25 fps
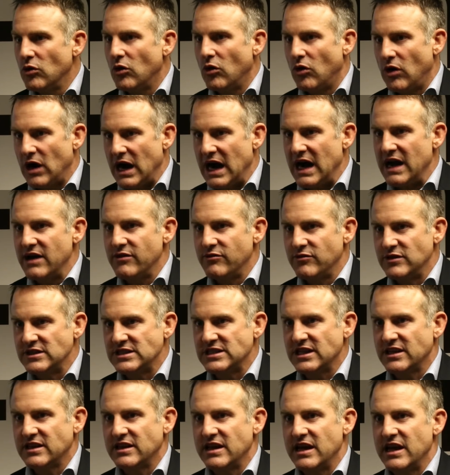or I
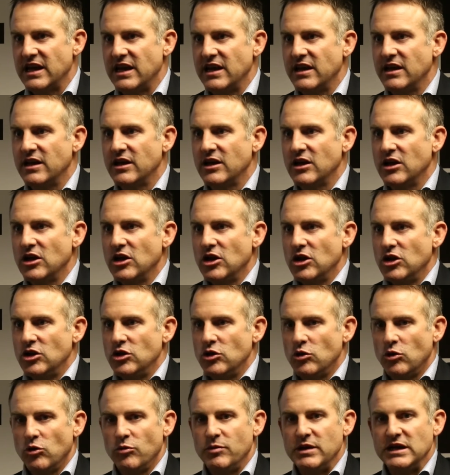visit there,
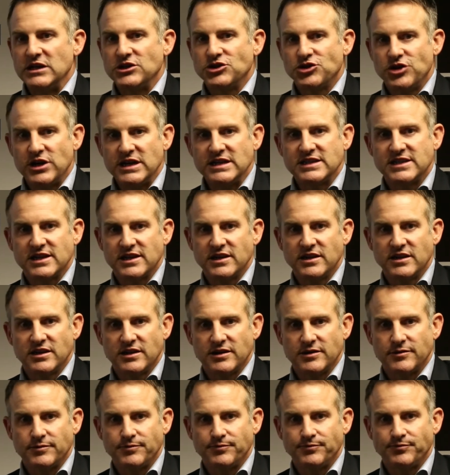you will be treated
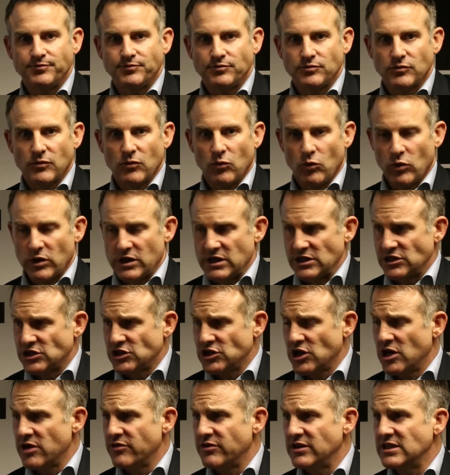with a
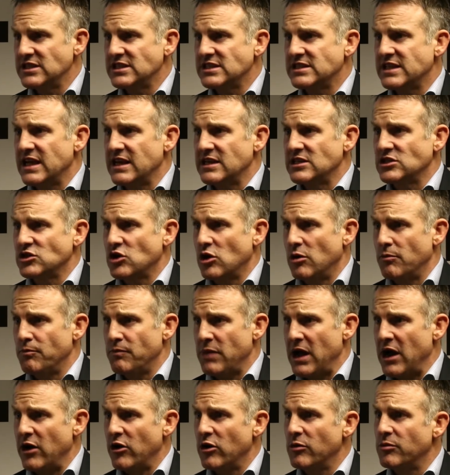service that is
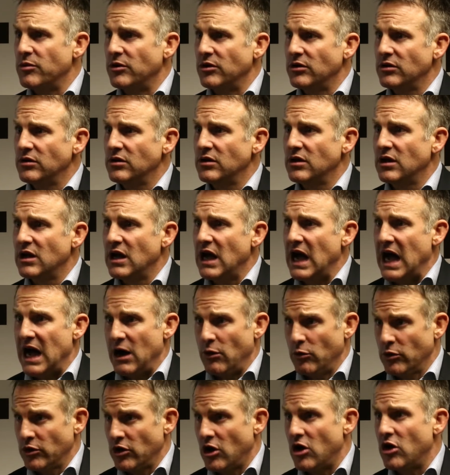comparable, I
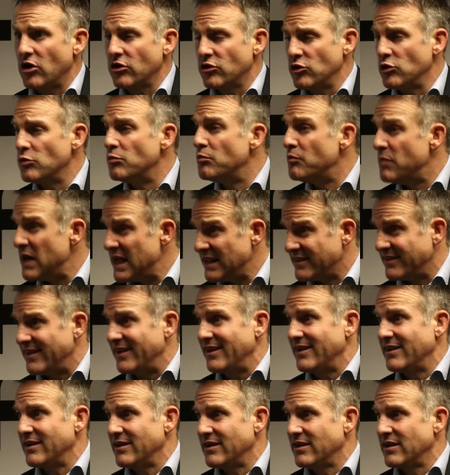would argue better,
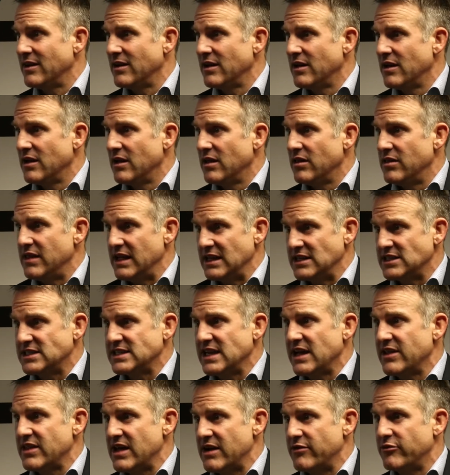than
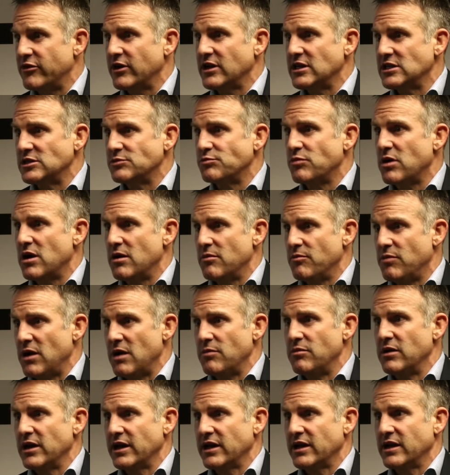South Africa's
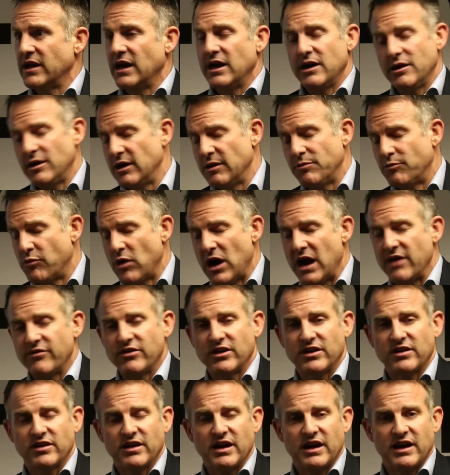
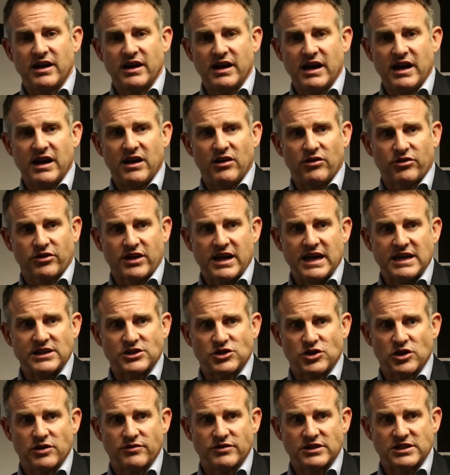private healthcare
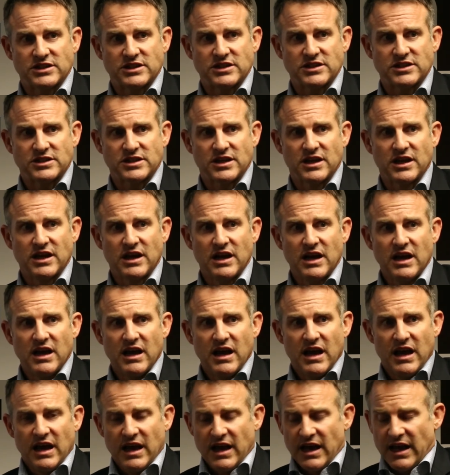services.
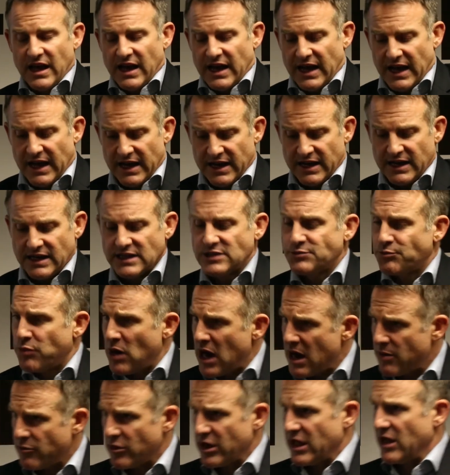It's
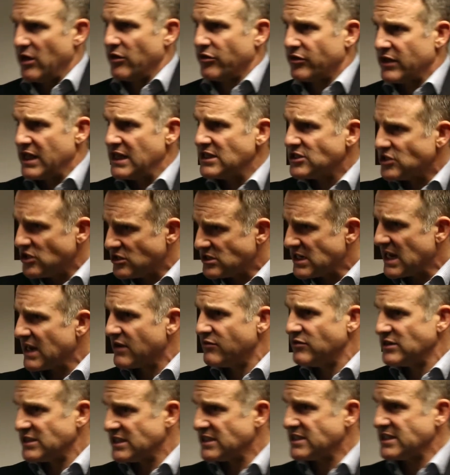primary healthcare, so it's like
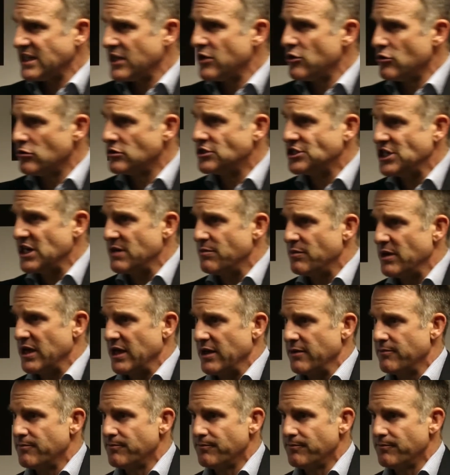visiting your GP.